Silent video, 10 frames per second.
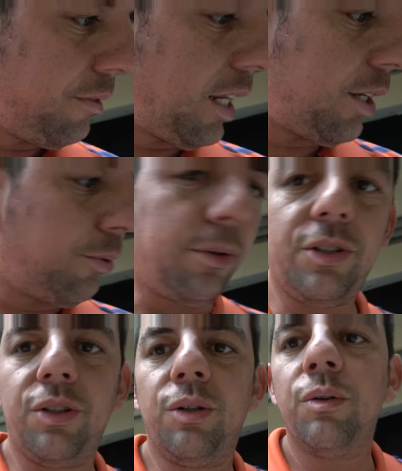That's what we
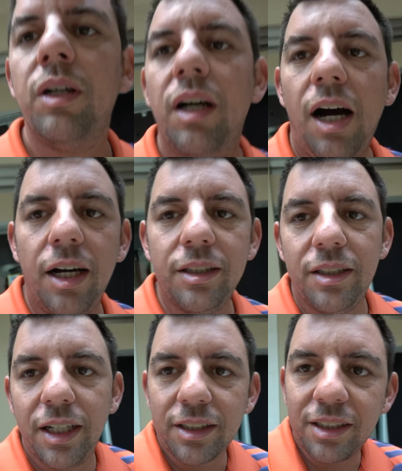do. On to the
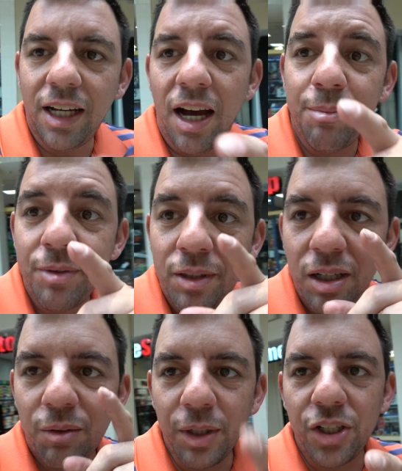next stop
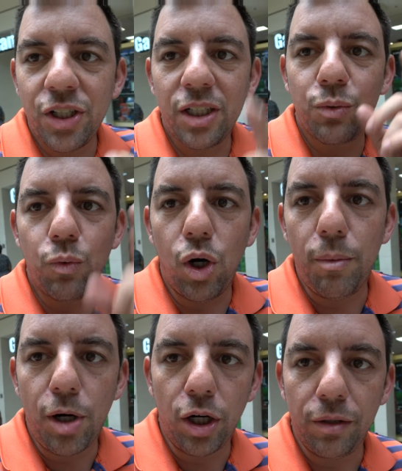which is
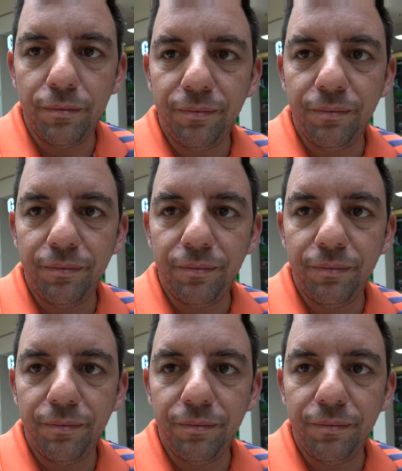Walmart.